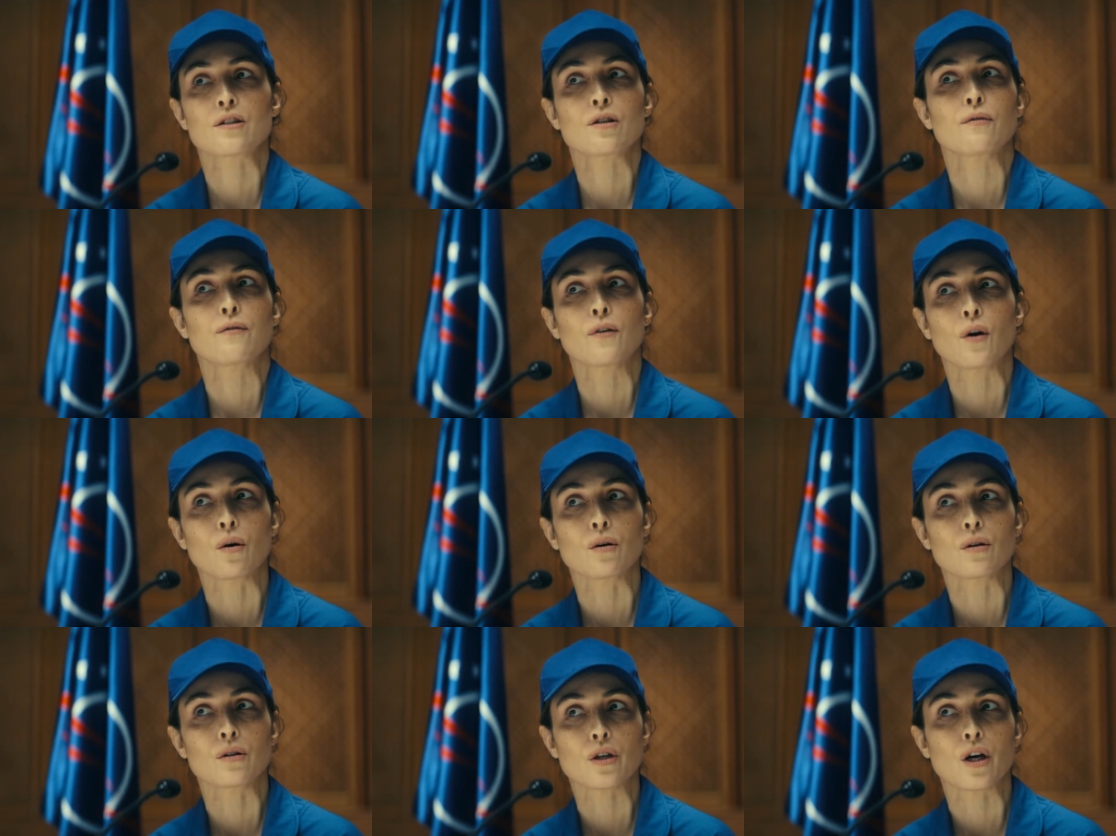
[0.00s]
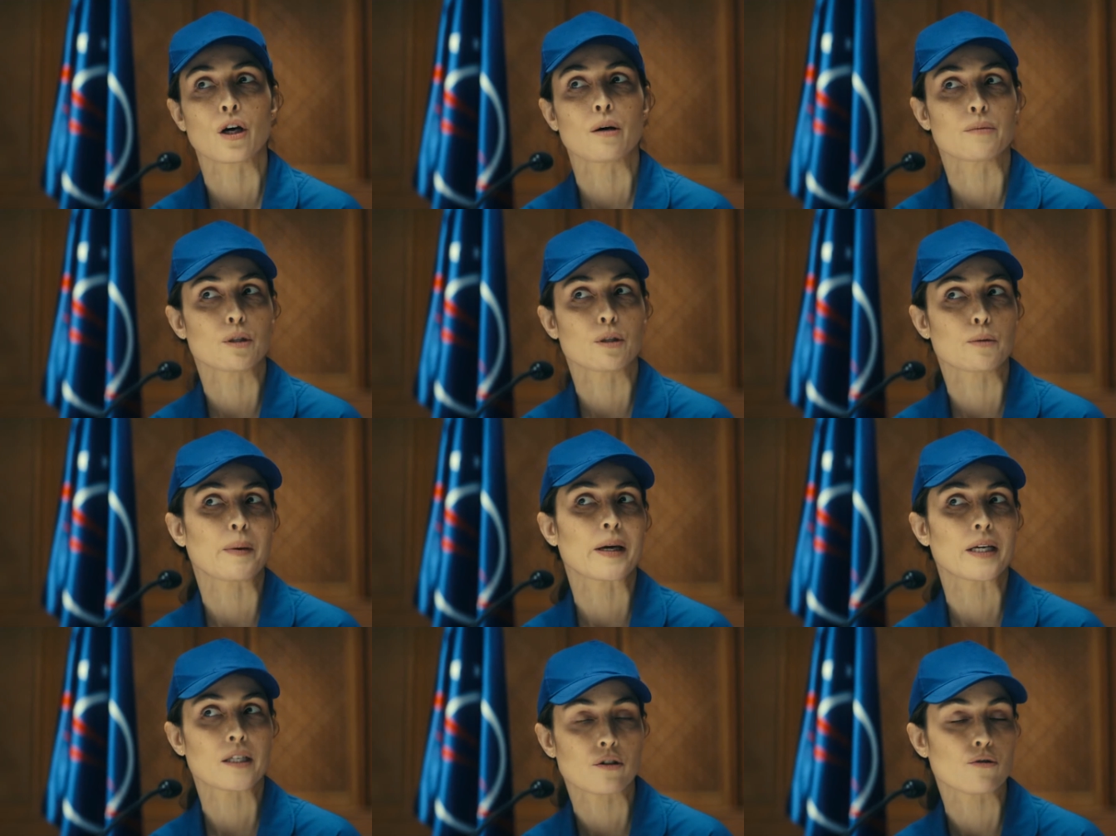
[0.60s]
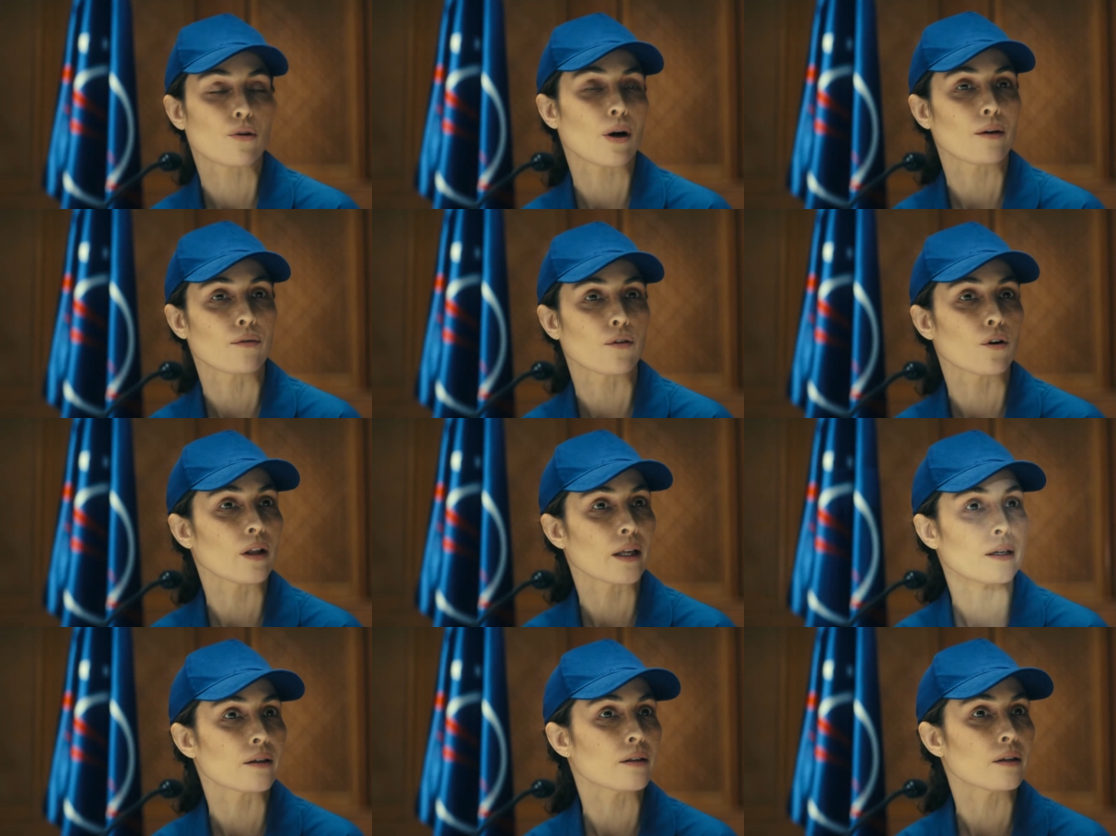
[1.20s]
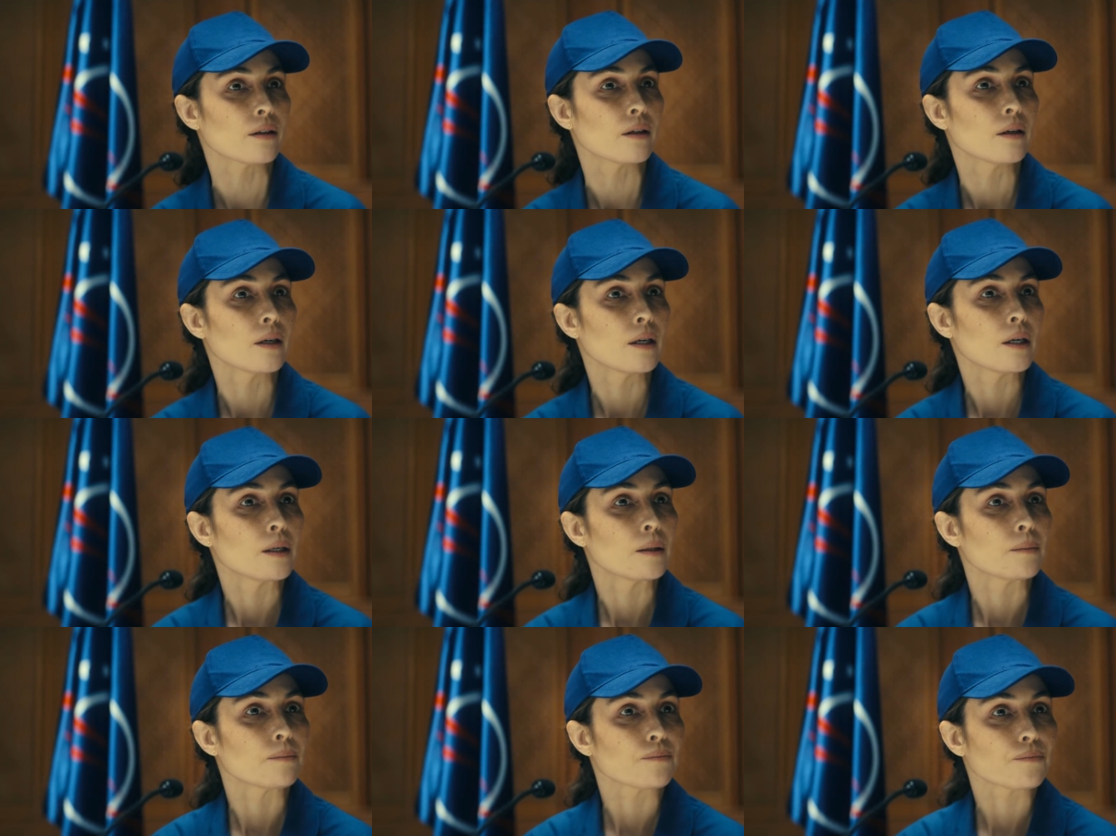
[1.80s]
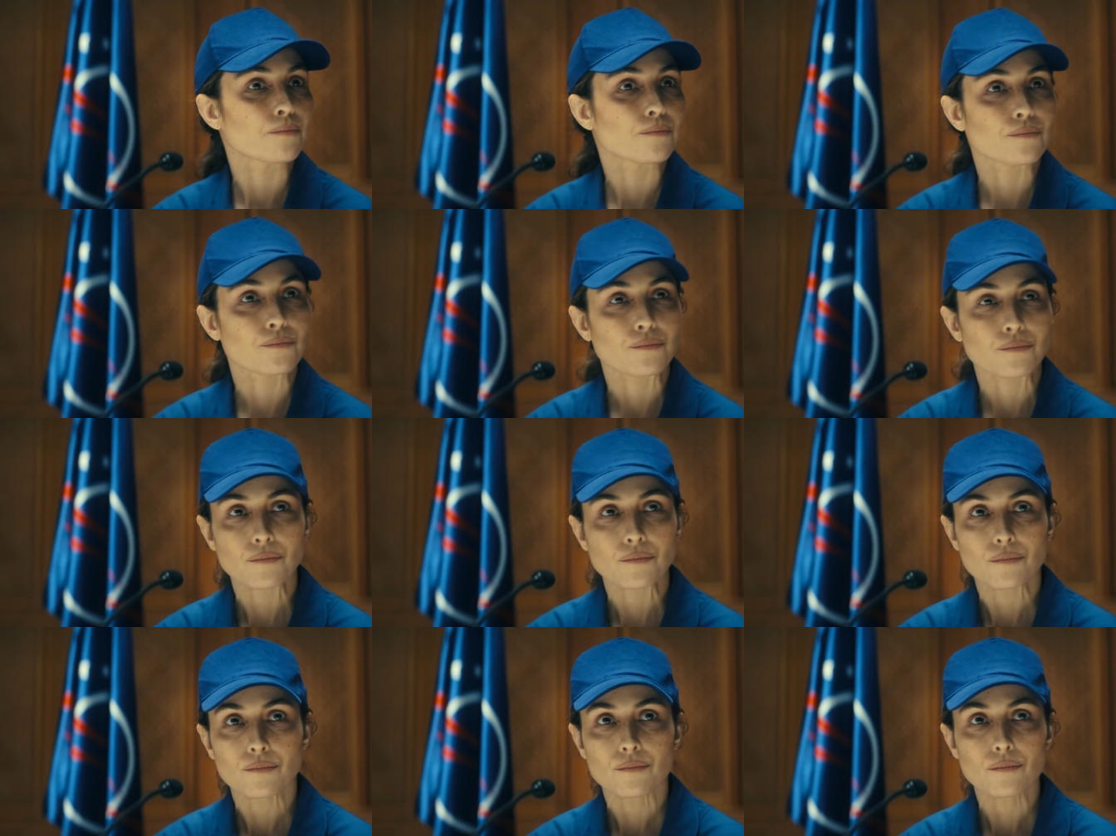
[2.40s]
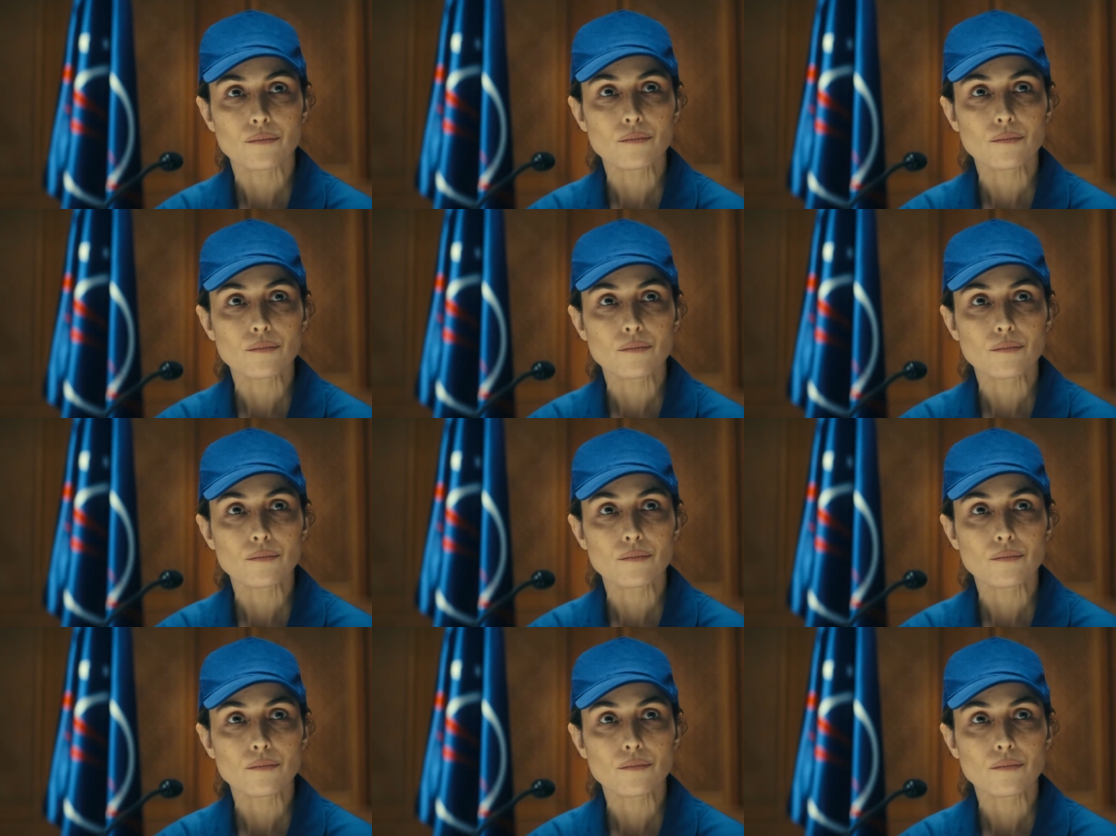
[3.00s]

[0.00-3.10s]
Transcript: We see a press conference where the members of NASA and